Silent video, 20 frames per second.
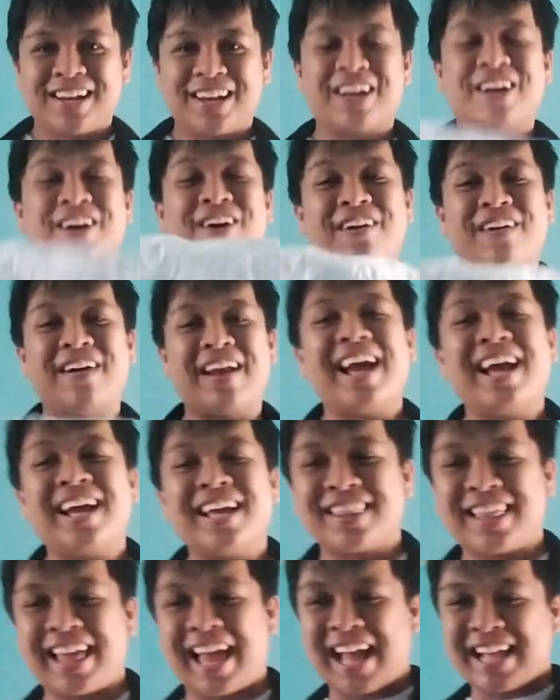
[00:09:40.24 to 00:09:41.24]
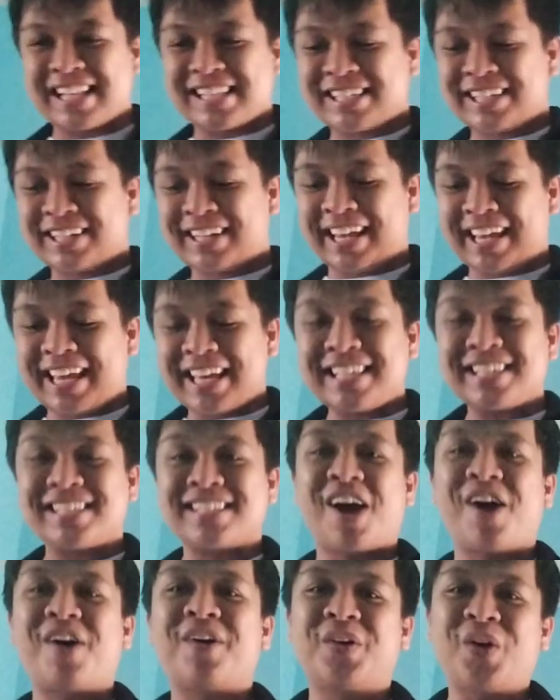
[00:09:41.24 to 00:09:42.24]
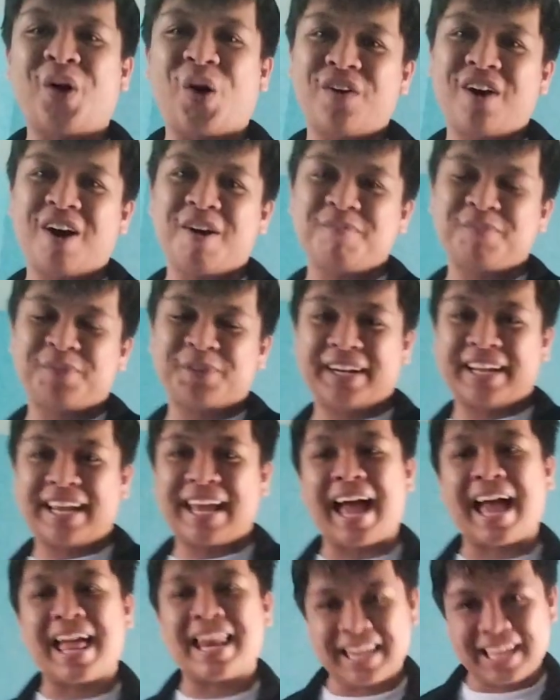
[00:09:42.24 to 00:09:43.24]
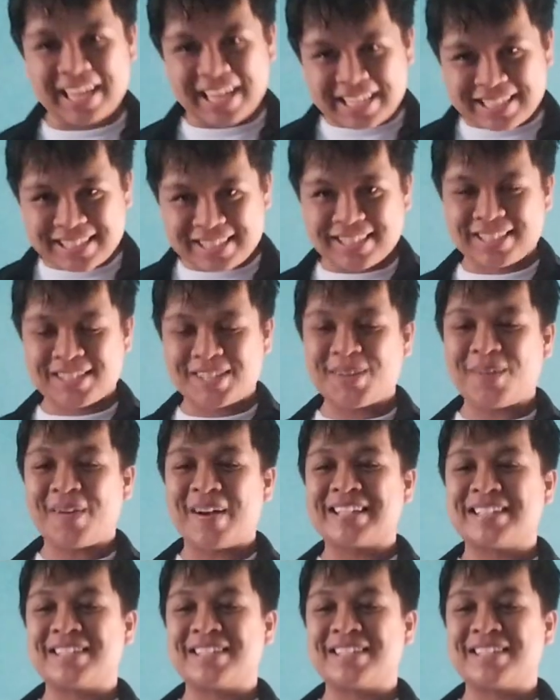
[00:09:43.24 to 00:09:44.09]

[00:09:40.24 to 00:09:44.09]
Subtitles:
Correct. The answer is Aurora Borealis. So